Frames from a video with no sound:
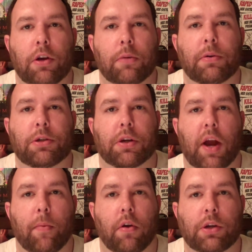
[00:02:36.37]
You know, put your
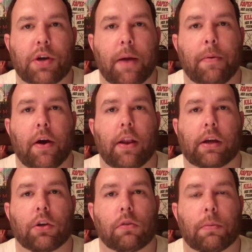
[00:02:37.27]
camera on a tripod
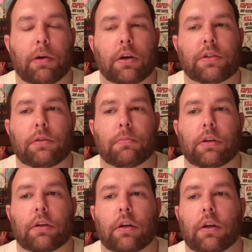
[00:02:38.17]
like a normal person.
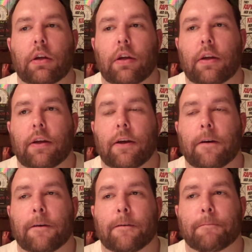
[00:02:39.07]

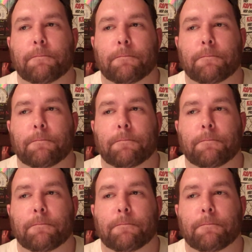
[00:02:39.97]
But